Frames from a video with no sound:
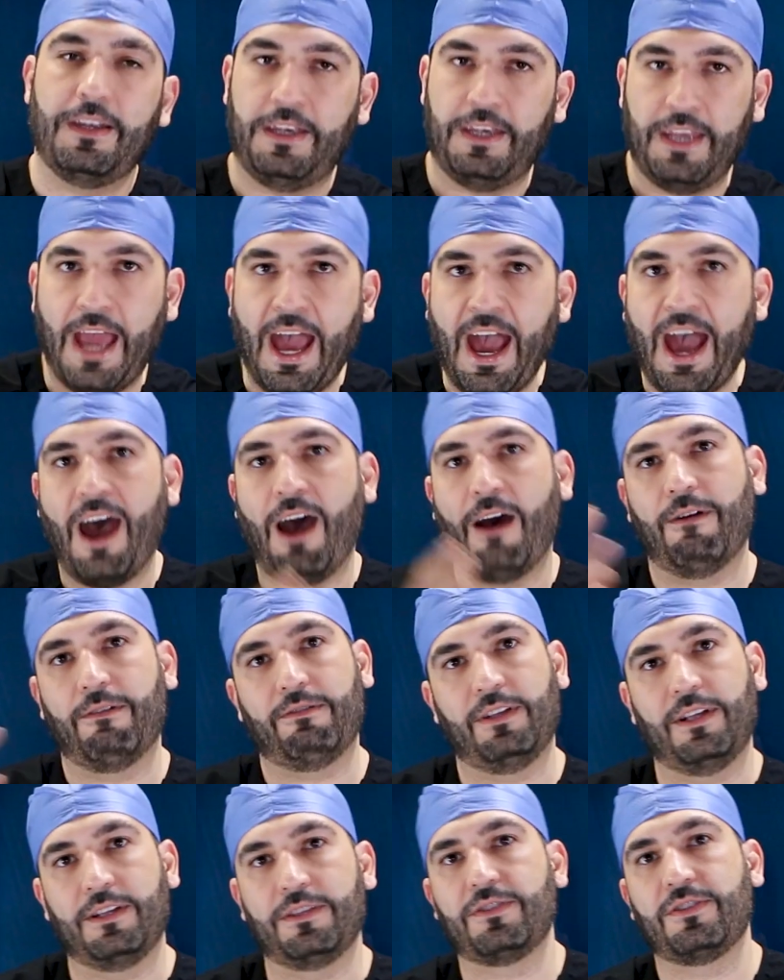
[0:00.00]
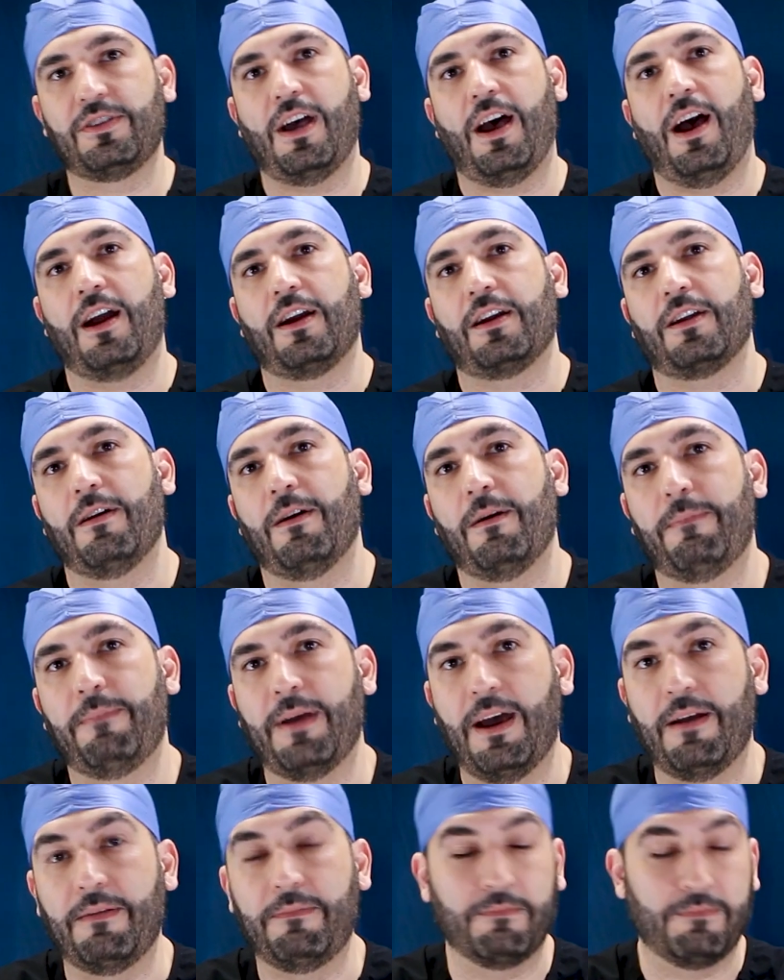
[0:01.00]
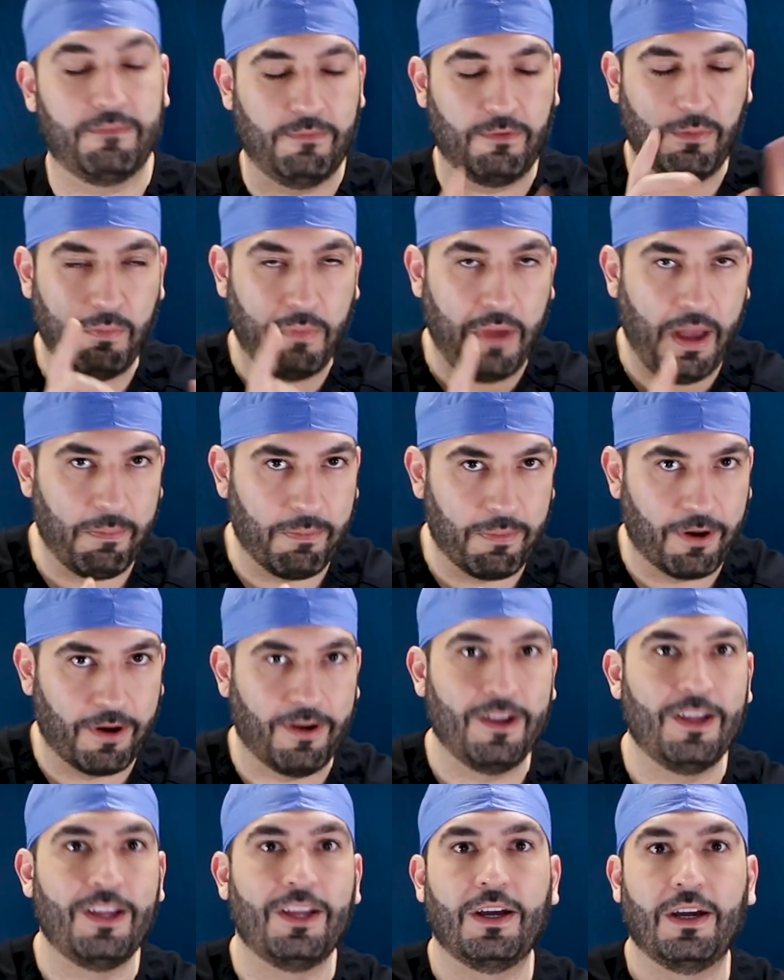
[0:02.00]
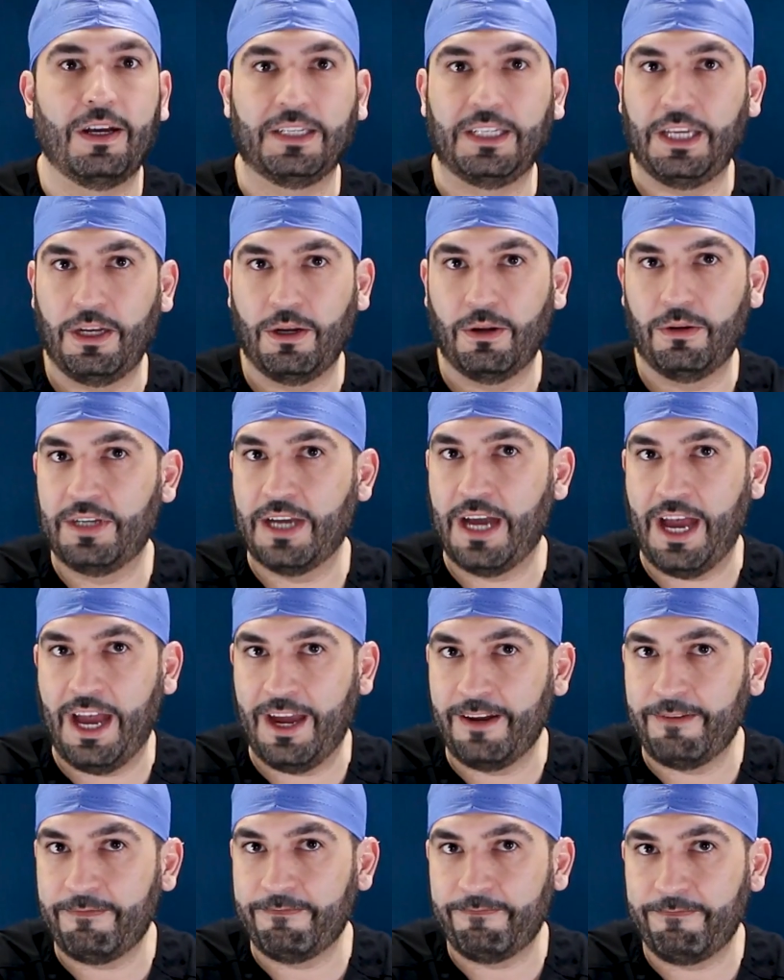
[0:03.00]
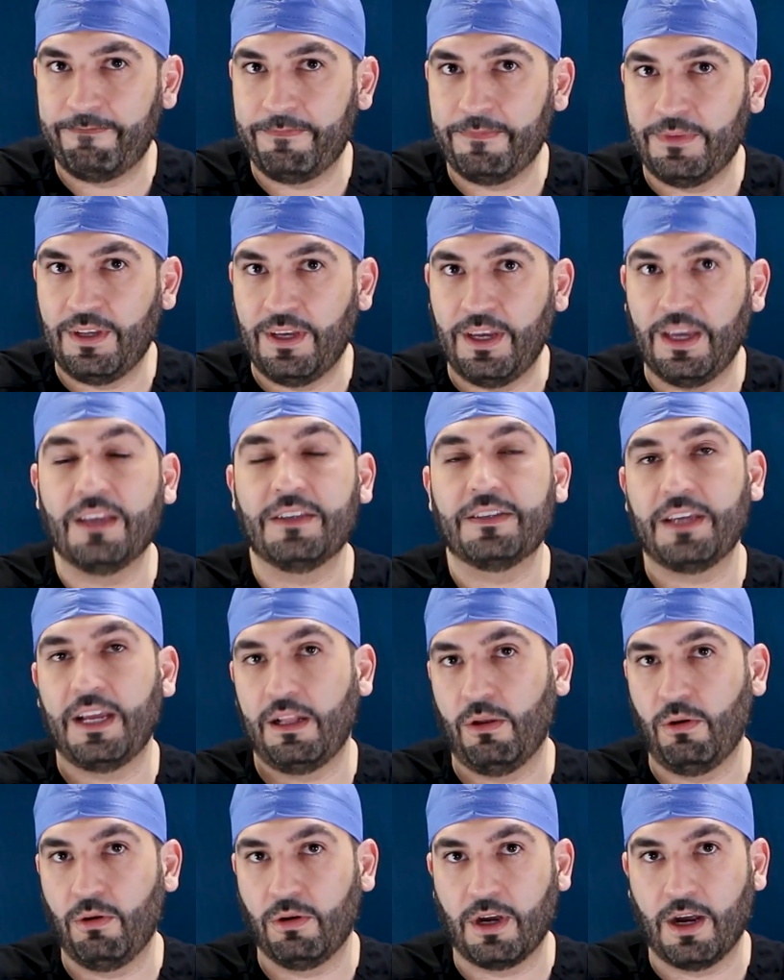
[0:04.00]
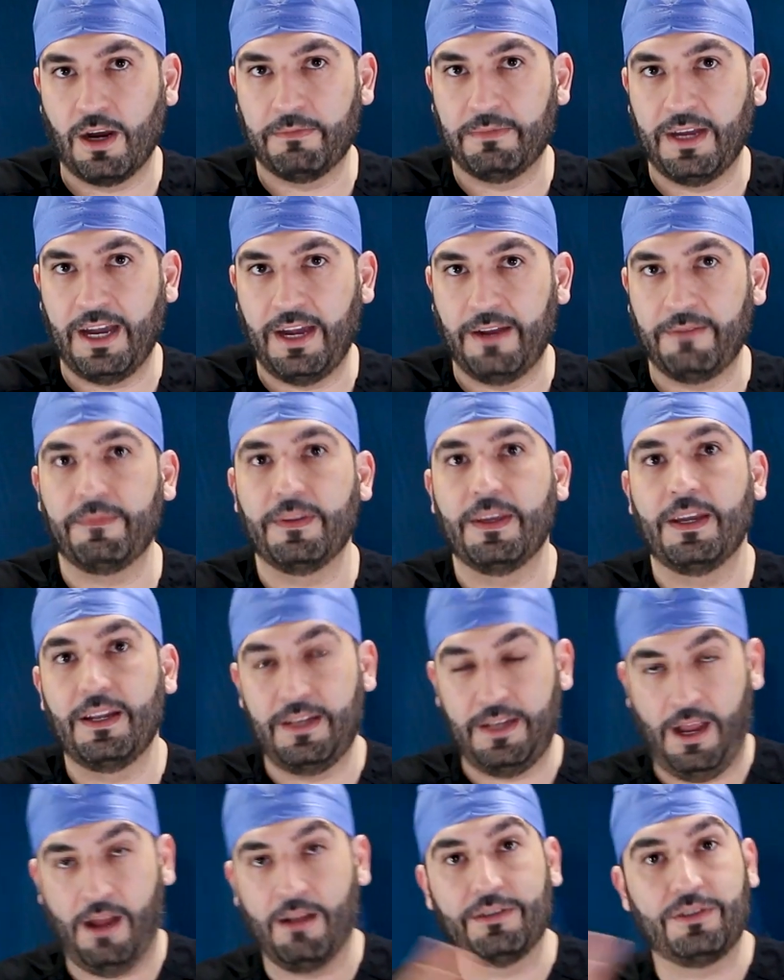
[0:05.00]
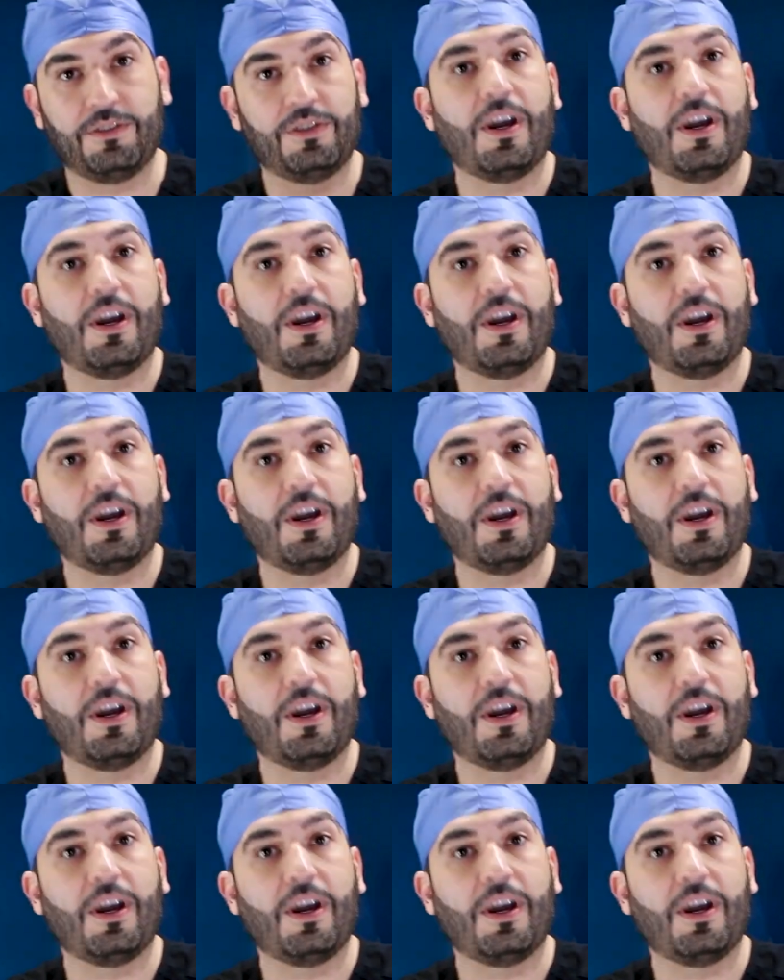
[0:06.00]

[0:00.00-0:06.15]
Now let's talk about, remember, a keto diet is a low carb diet. Now let's